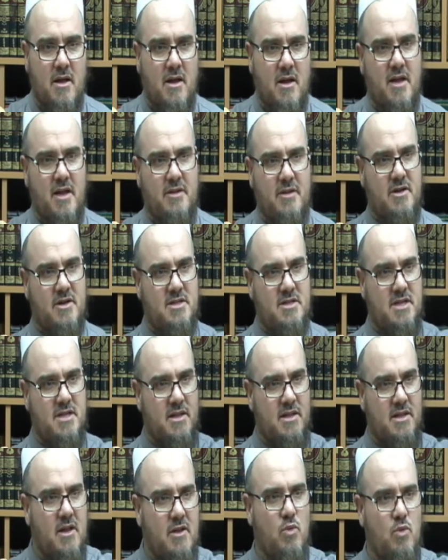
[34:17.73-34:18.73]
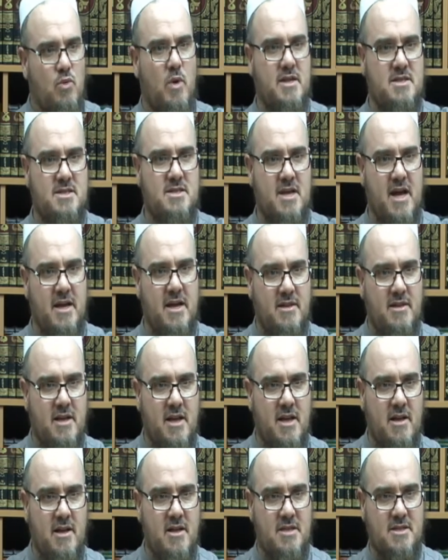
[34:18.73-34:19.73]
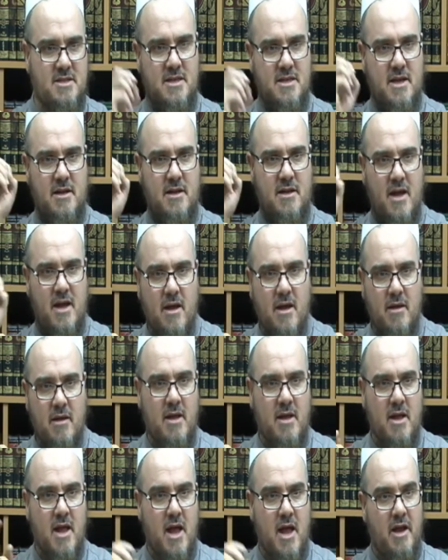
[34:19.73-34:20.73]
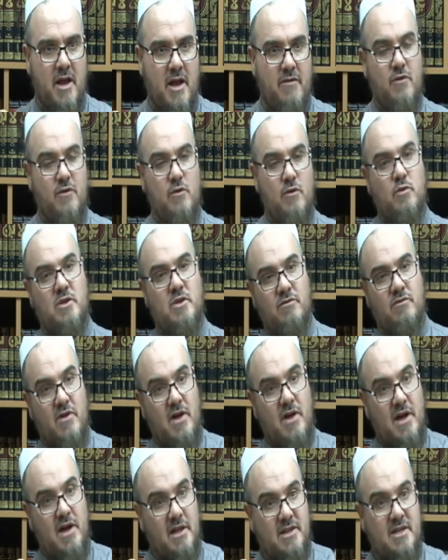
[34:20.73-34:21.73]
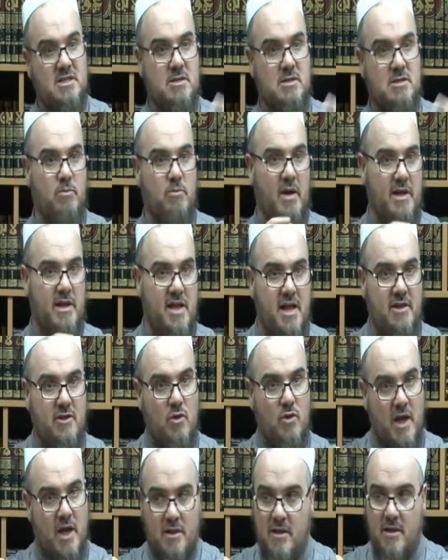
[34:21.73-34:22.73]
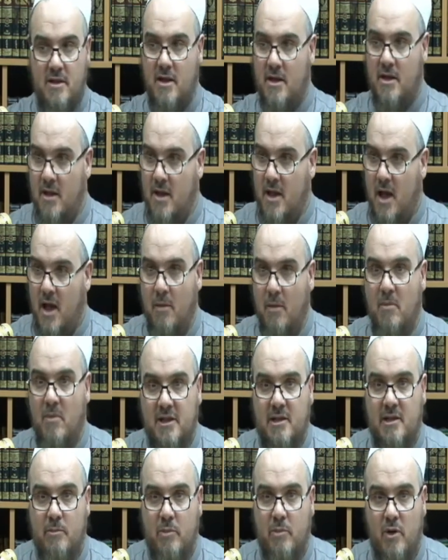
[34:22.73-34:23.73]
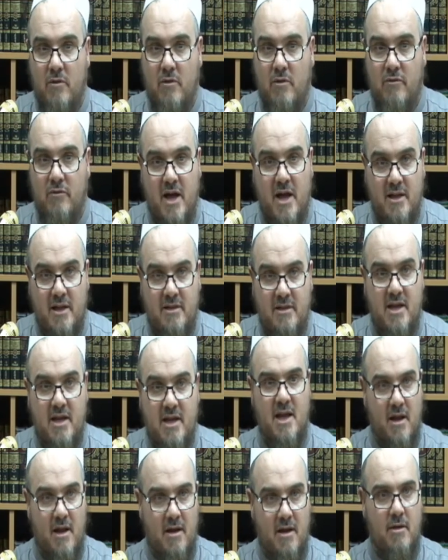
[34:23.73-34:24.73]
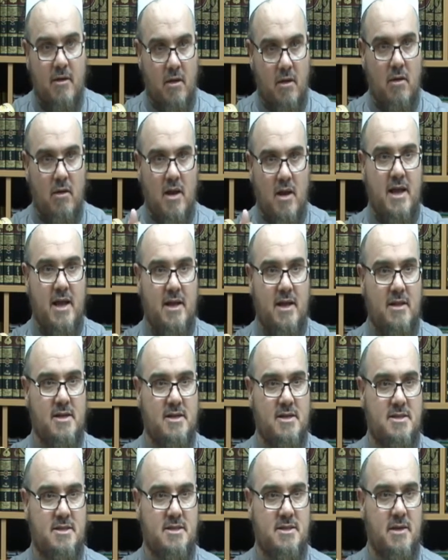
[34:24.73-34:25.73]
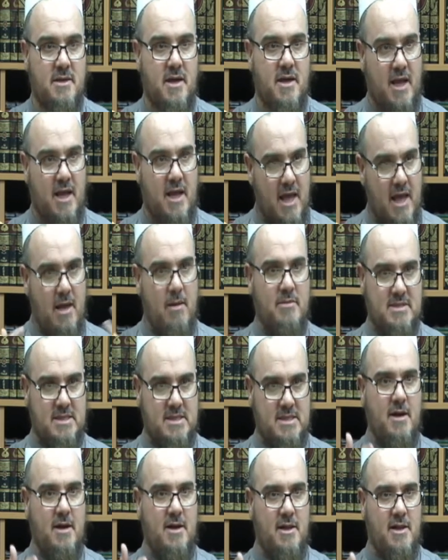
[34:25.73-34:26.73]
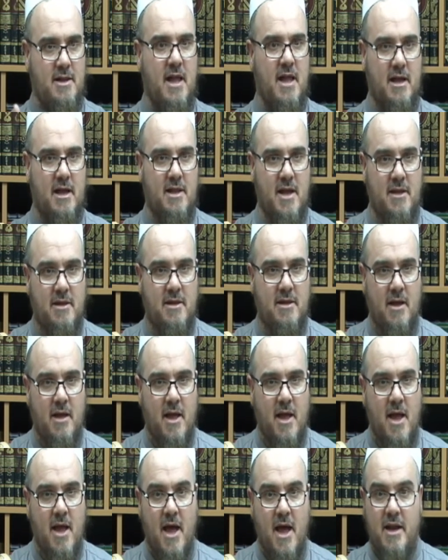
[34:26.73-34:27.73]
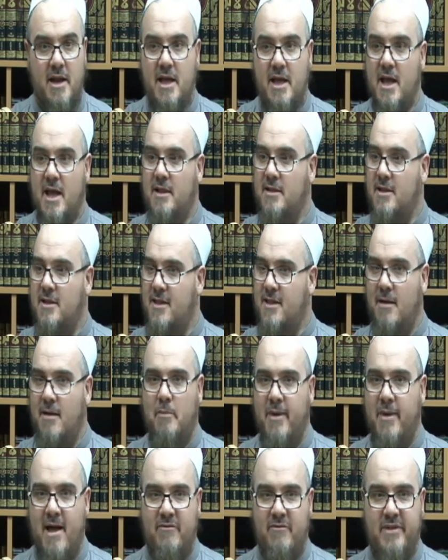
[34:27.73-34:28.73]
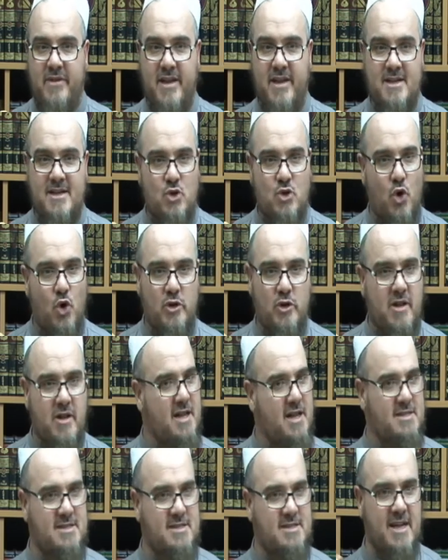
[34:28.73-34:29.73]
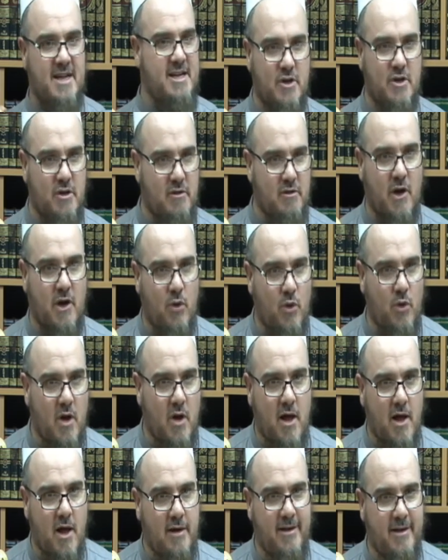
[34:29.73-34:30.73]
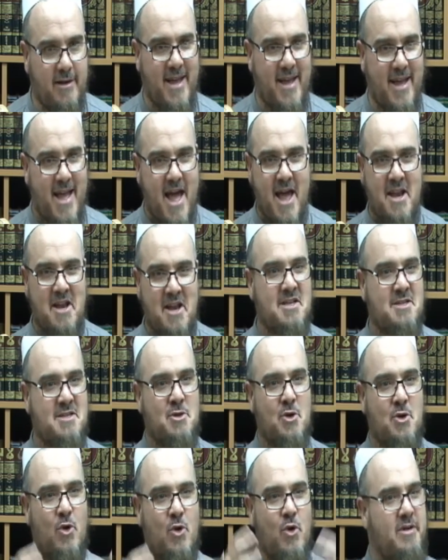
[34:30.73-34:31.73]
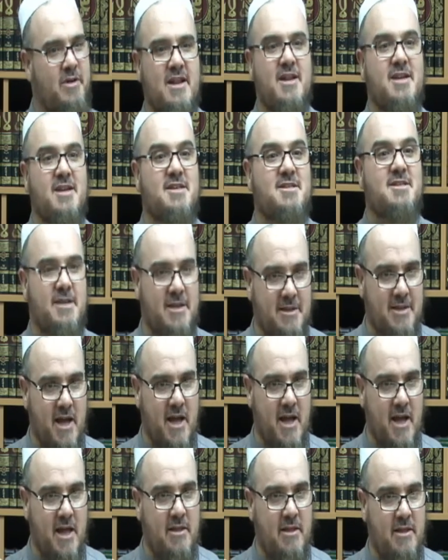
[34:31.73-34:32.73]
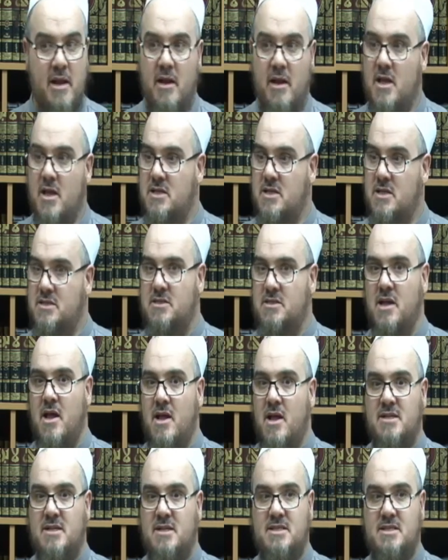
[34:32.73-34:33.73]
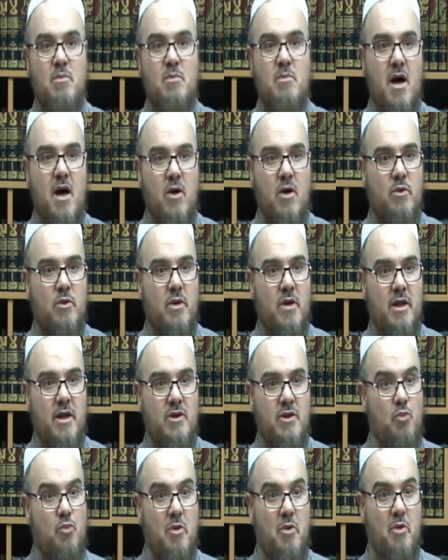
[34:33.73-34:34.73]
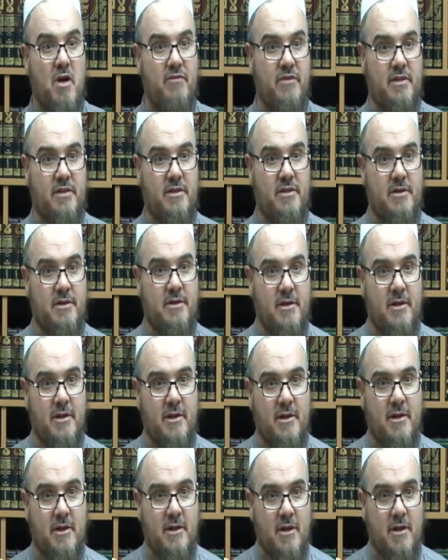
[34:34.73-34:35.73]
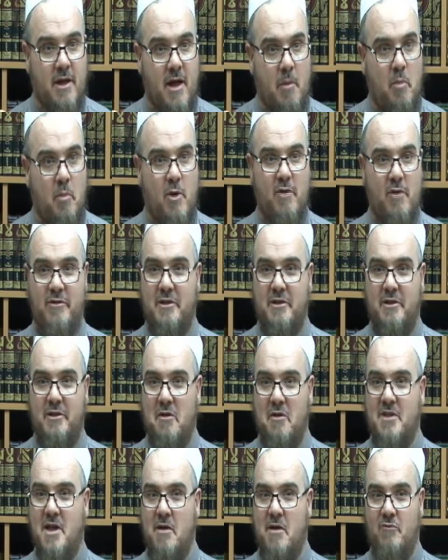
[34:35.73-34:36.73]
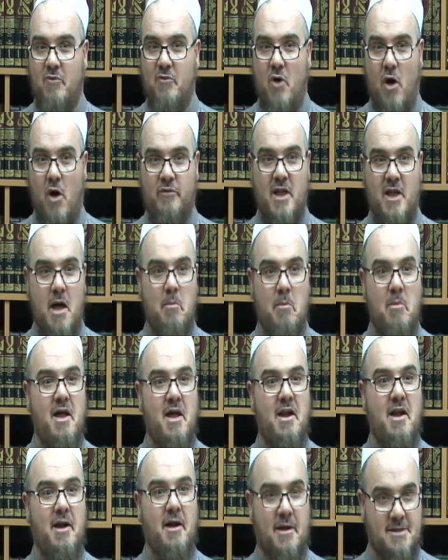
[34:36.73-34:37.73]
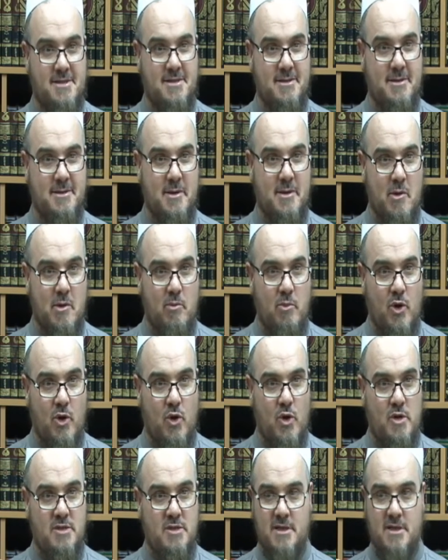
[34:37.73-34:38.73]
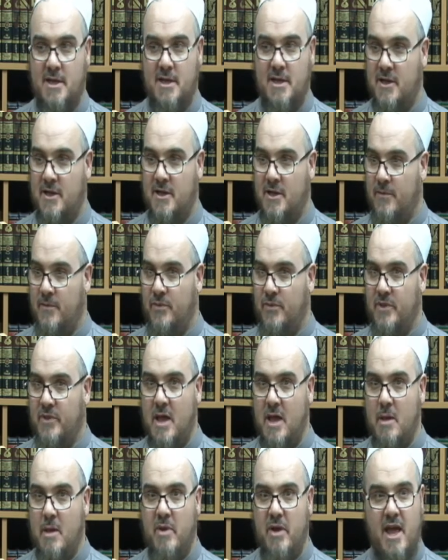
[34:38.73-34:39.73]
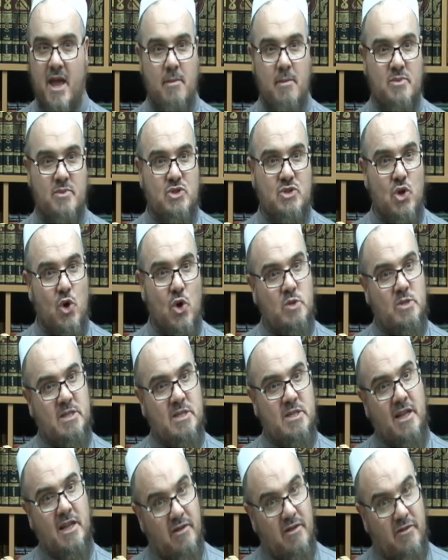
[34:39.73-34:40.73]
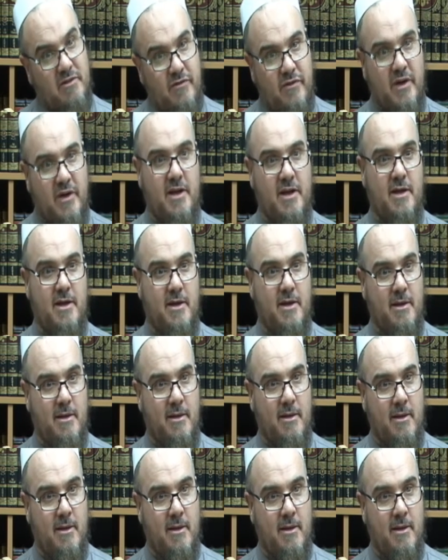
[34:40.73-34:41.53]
letters, and that one is 19 this and that, and if you divide this by that, you get a multiple of 19, and like this. It started like that, and he ended up having his own translation of the Quran and his own religion in the end, and he is somehow a new prophet, a prophet of the Americas, because they became so scientific.